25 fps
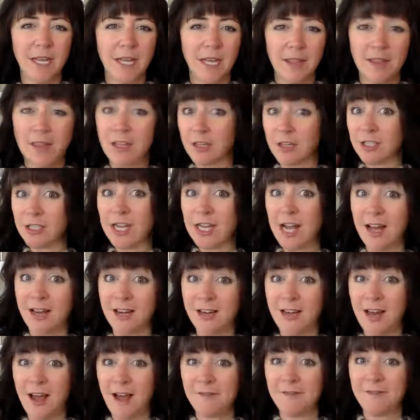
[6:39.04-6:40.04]
there's not
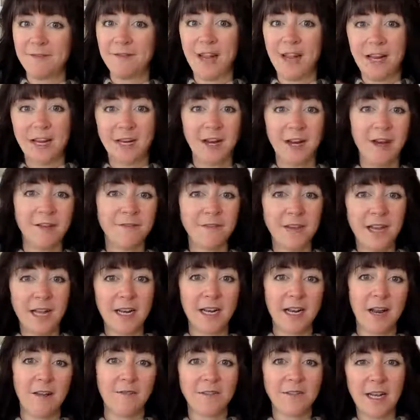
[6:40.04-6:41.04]
enough
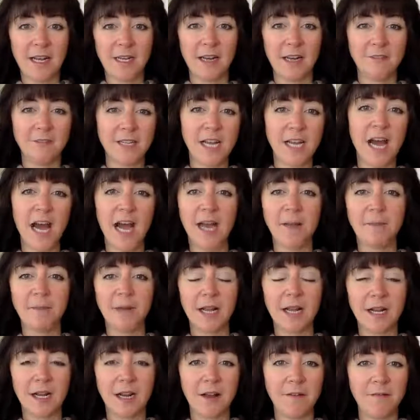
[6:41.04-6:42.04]
time,
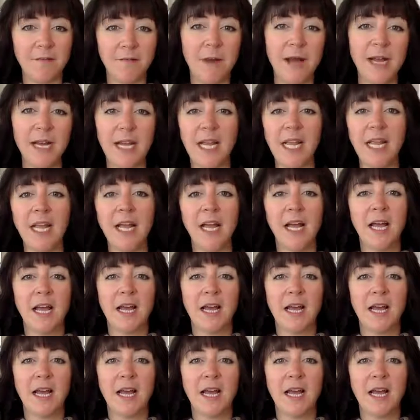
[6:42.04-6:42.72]
not enough money,